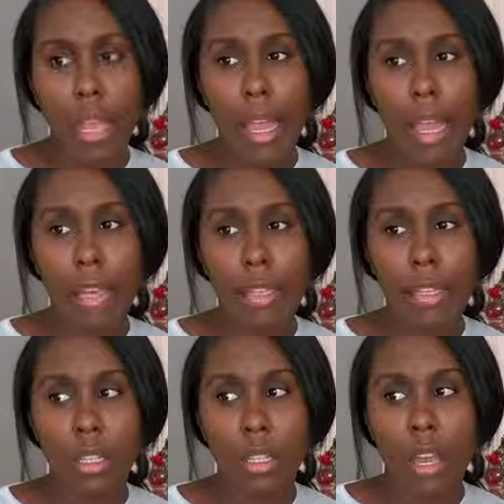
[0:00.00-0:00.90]

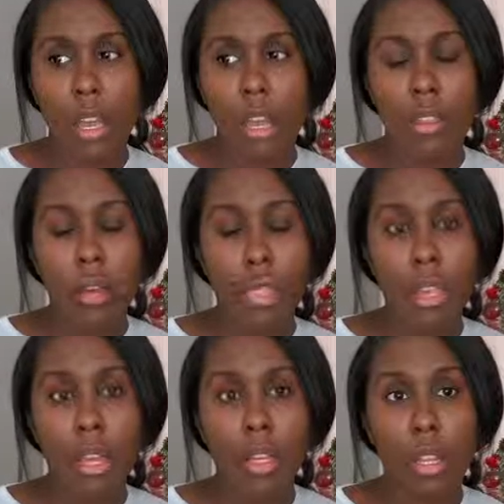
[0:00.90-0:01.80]
And that
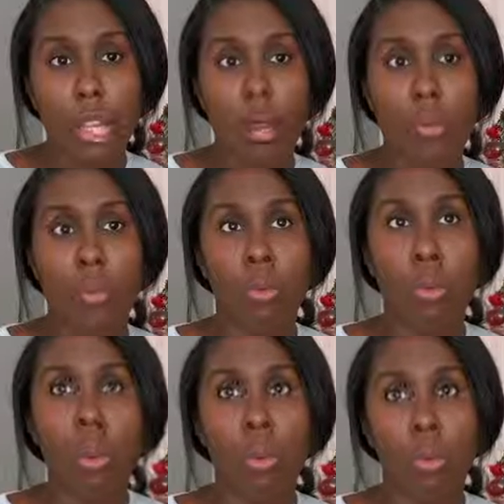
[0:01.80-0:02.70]
was kind of like a
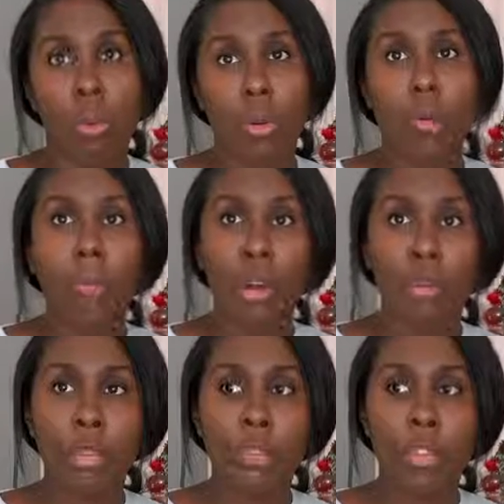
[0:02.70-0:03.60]
whoa
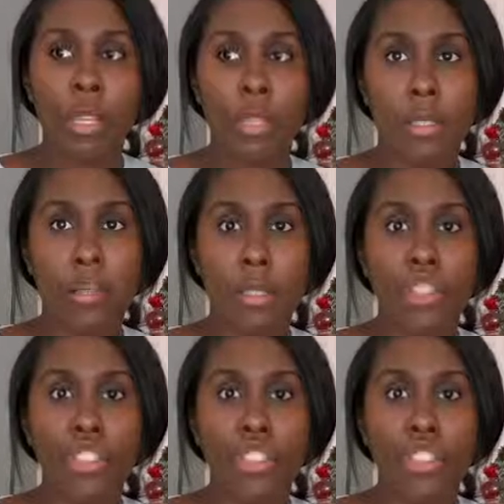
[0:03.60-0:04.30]
moment for Elizabeth,